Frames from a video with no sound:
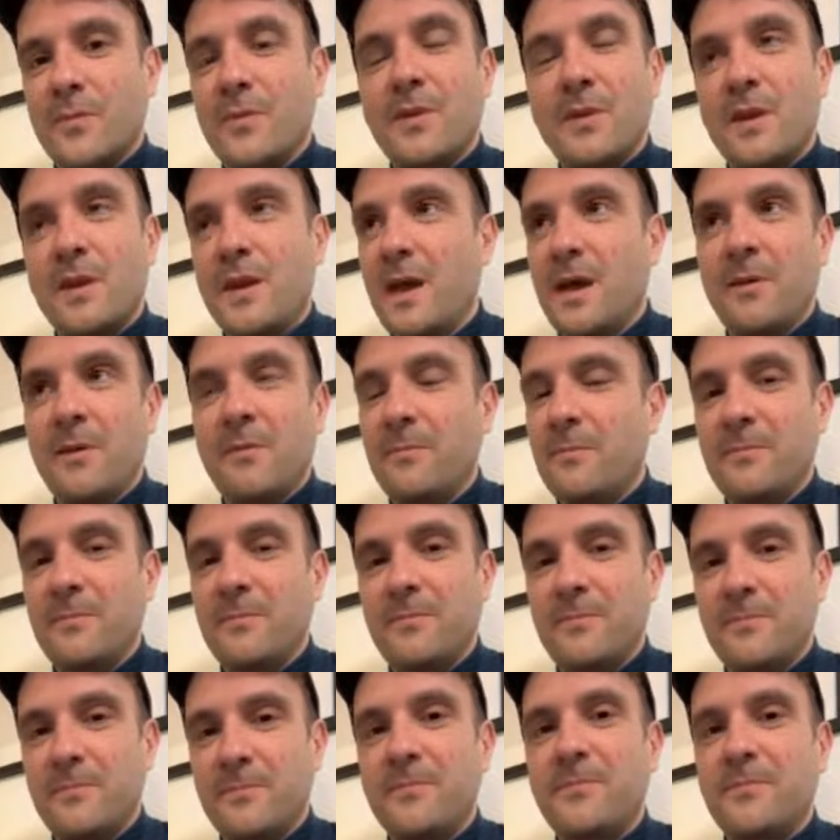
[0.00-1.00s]
Yeah,
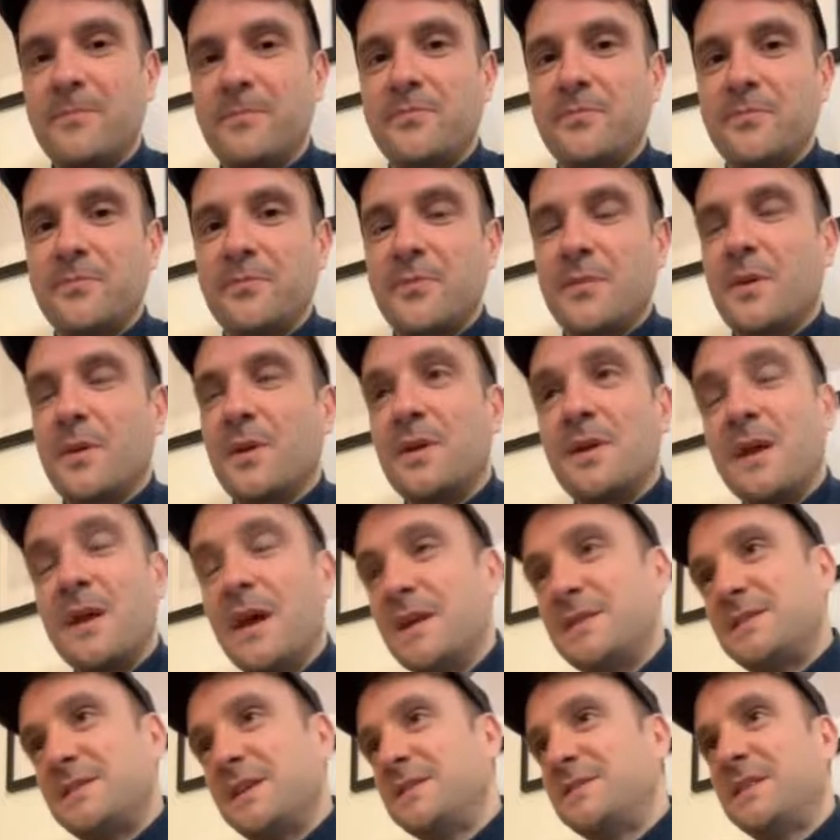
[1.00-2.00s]

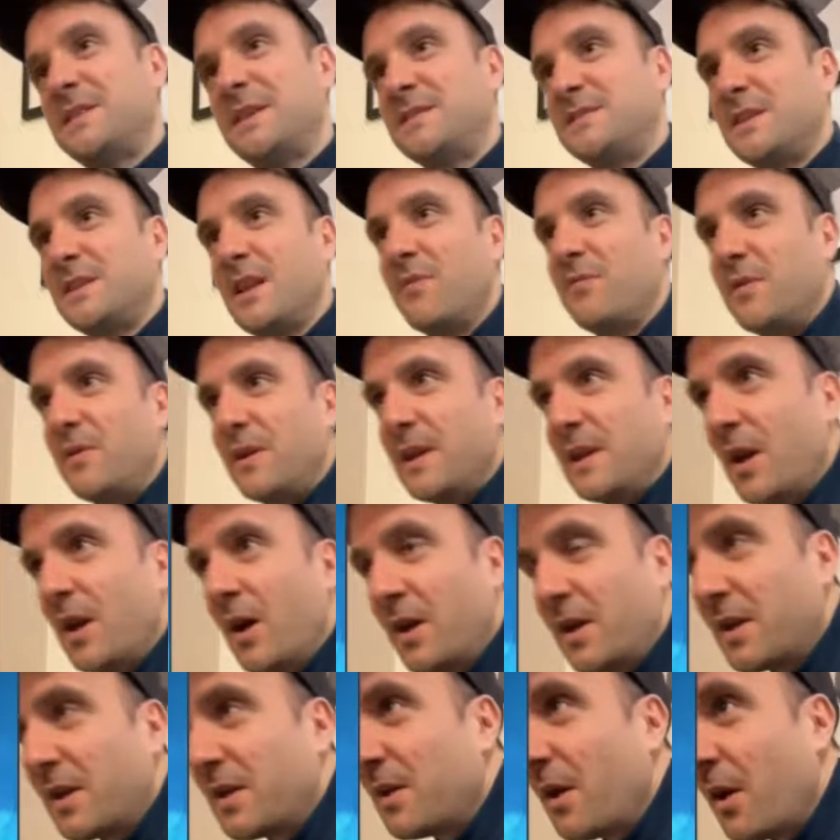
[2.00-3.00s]
yeah, it's lovely.
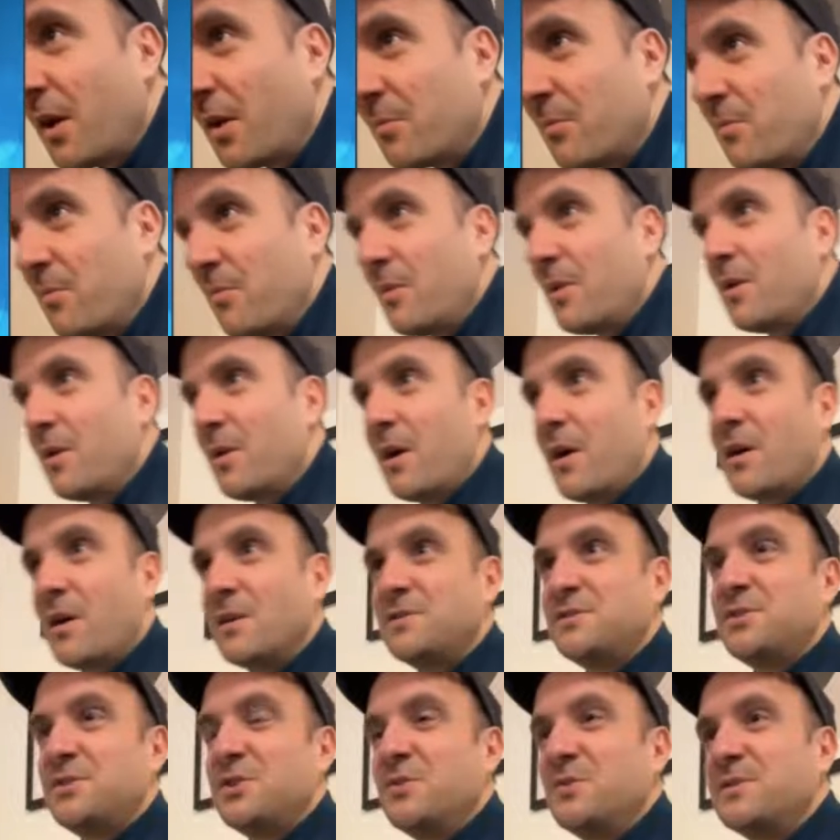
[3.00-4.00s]
Like
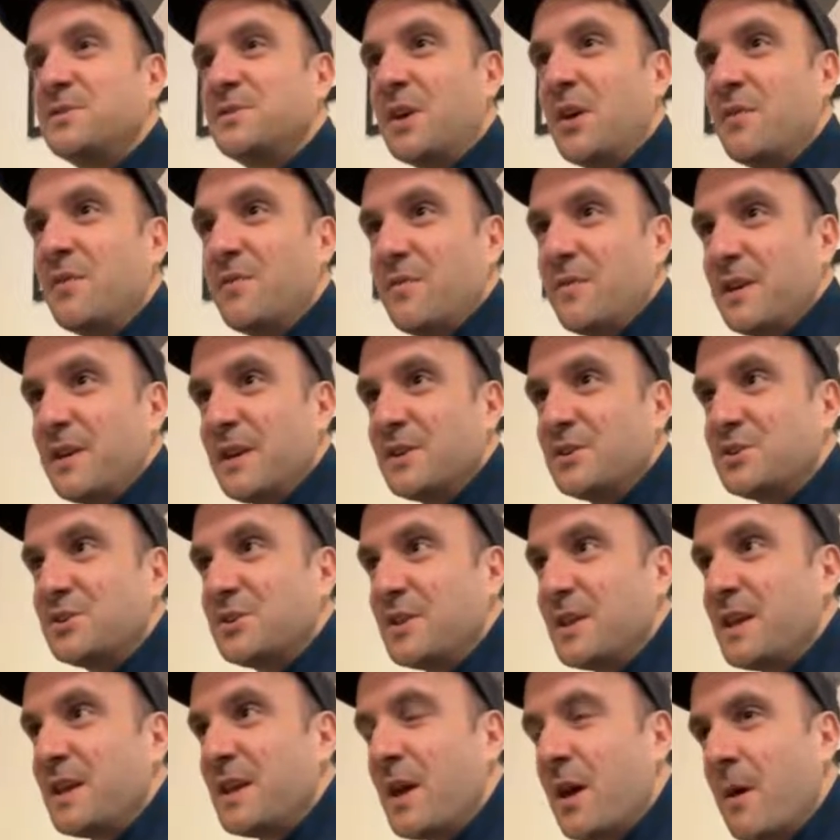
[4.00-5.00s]
as soon as I finish
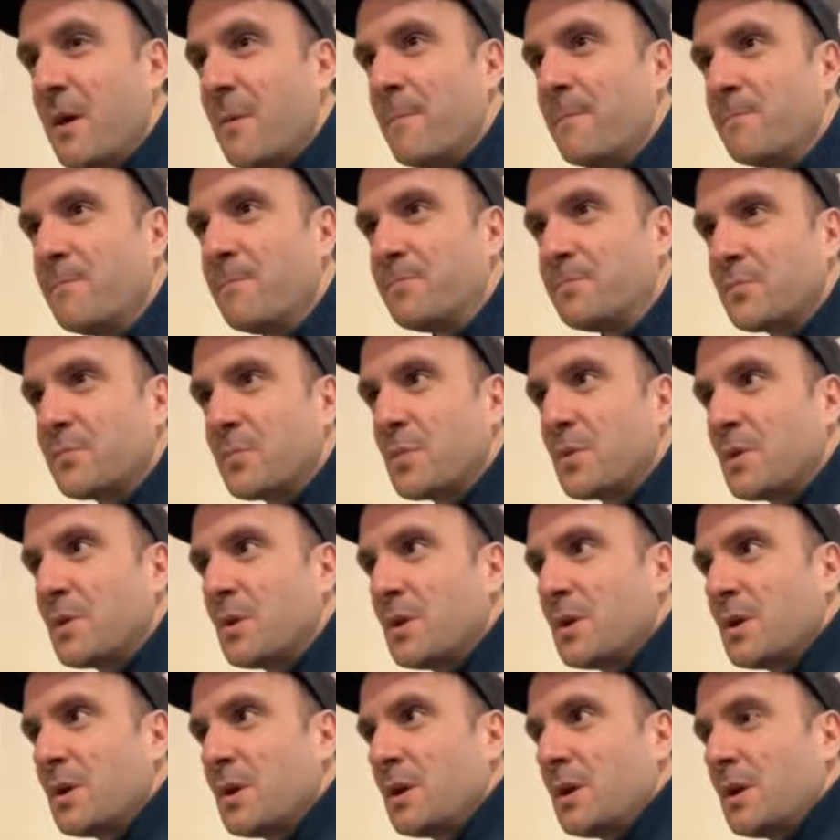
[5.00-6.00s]
the
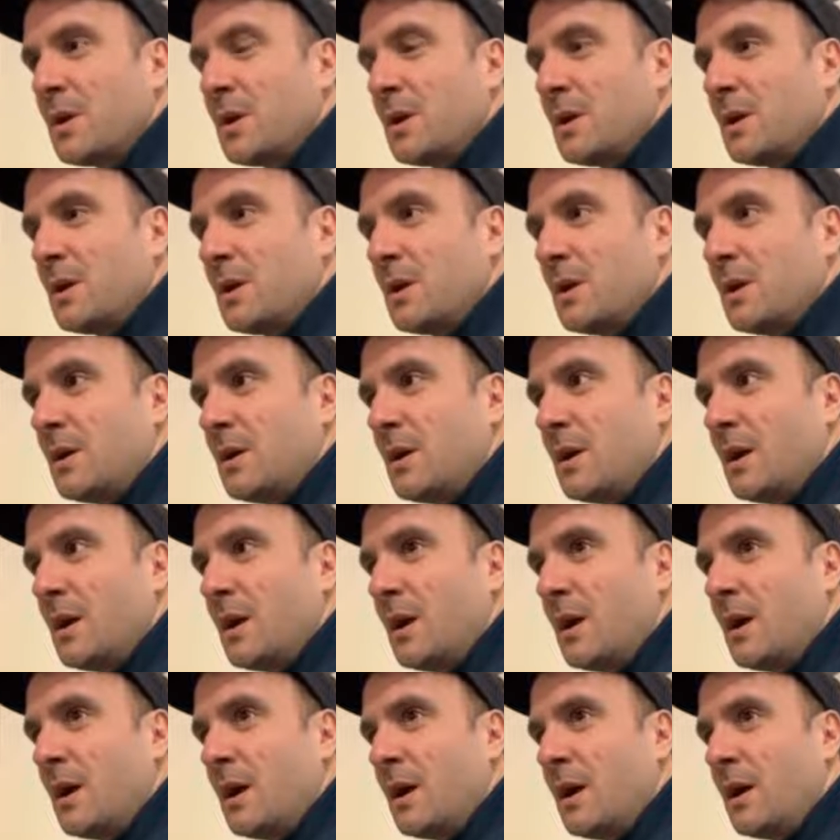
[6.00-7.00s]

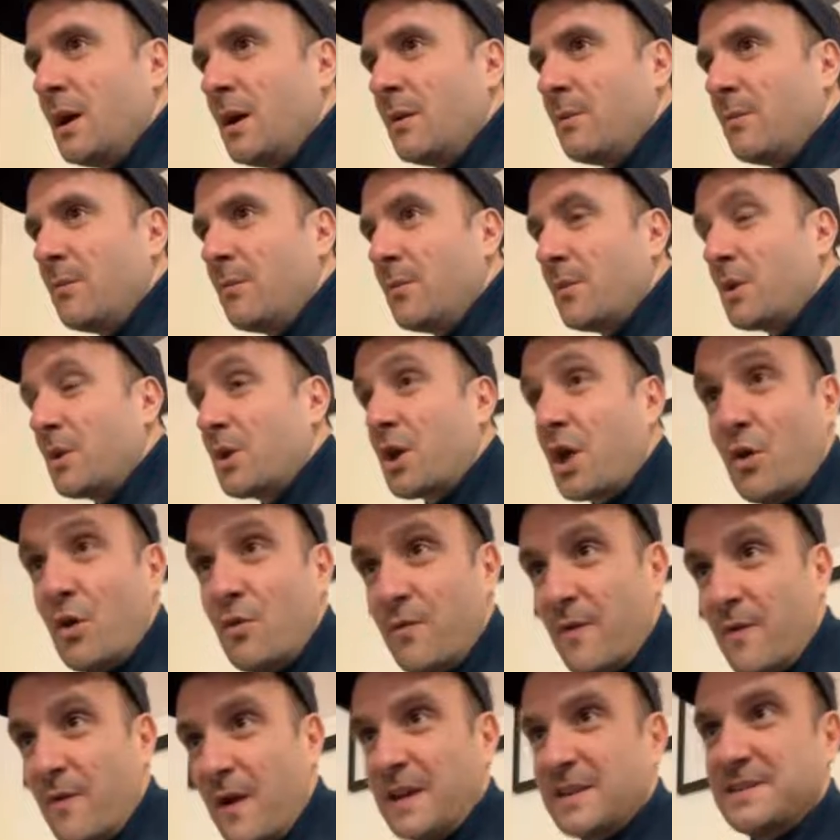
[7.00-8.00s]

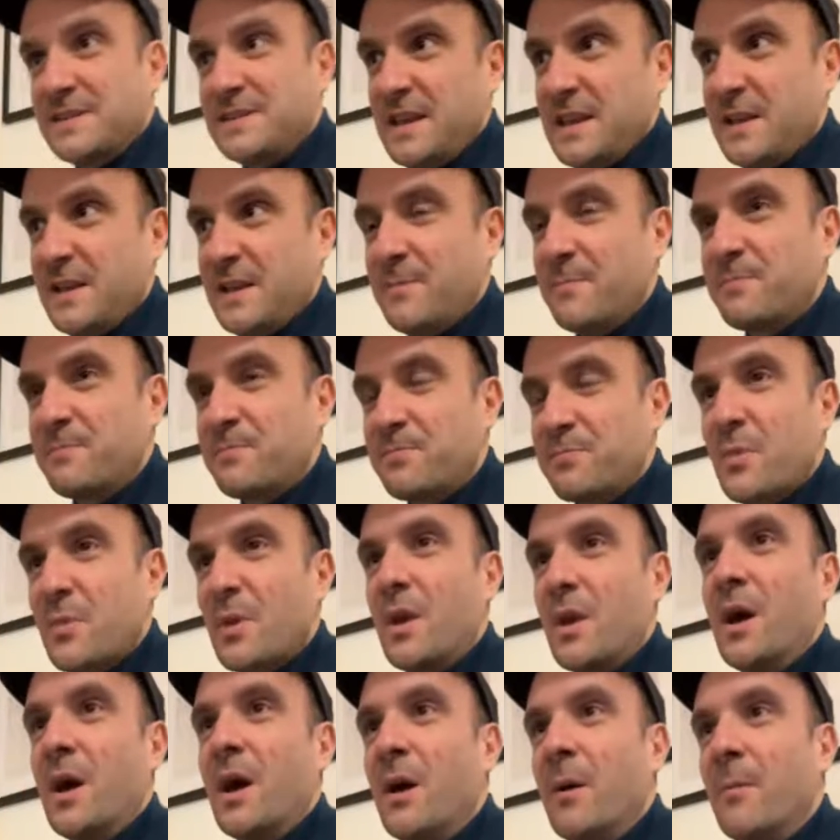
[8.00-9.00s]
Kovac scene,
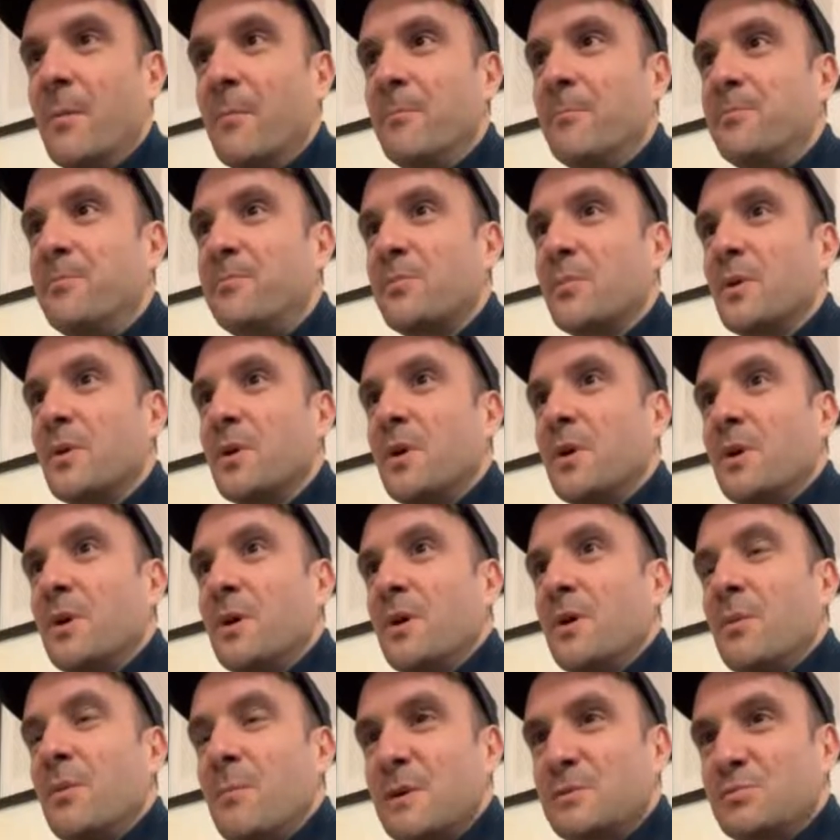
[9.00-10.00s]

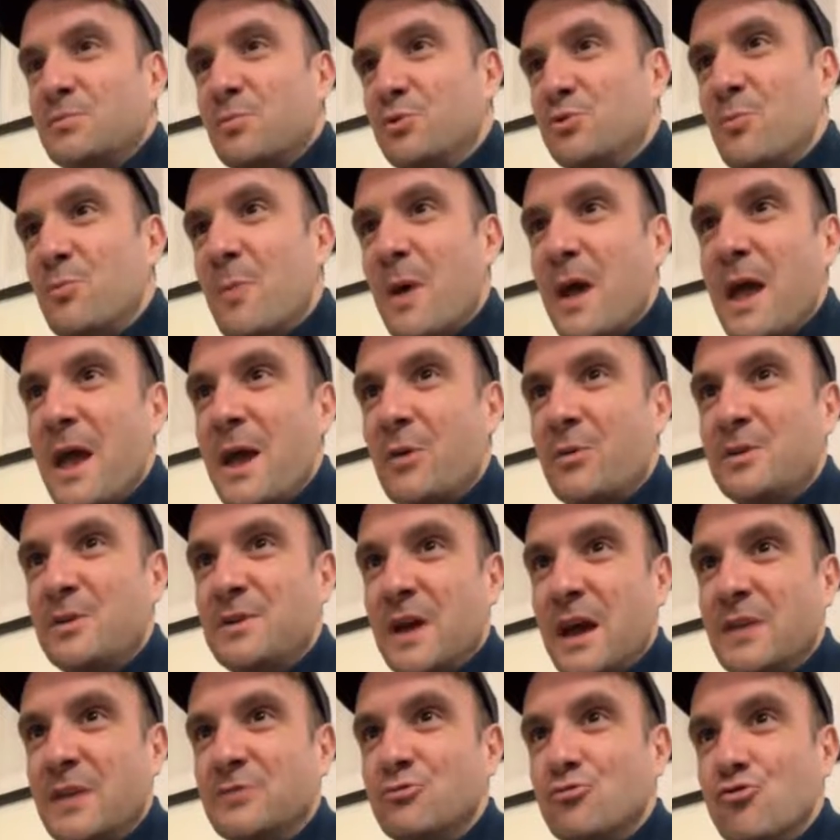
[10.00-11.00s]
makes me want to do my angry
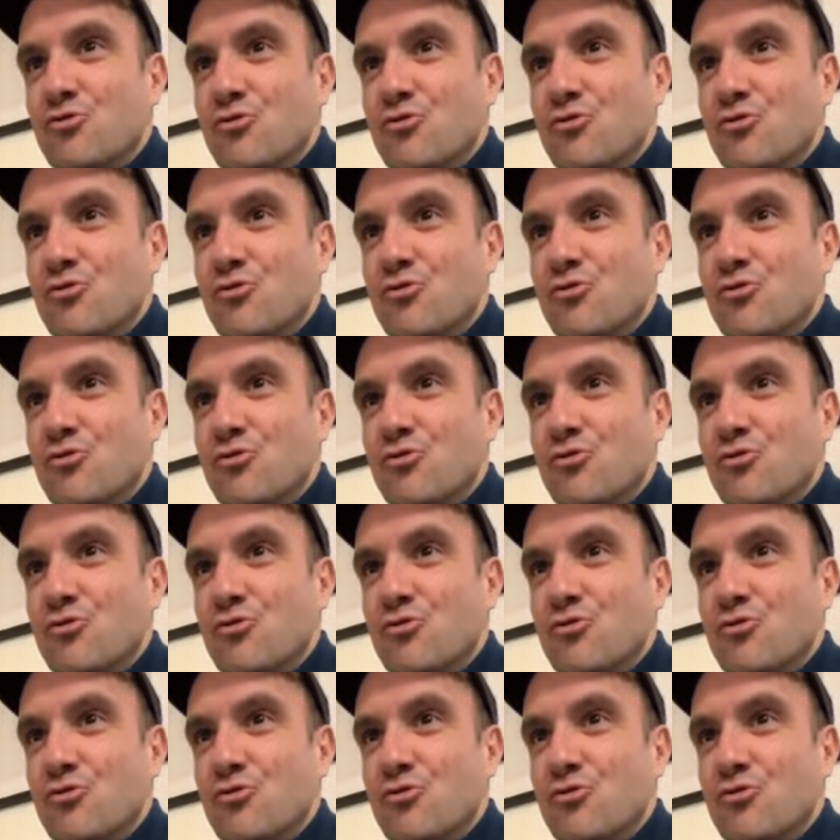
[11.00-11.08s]
dance.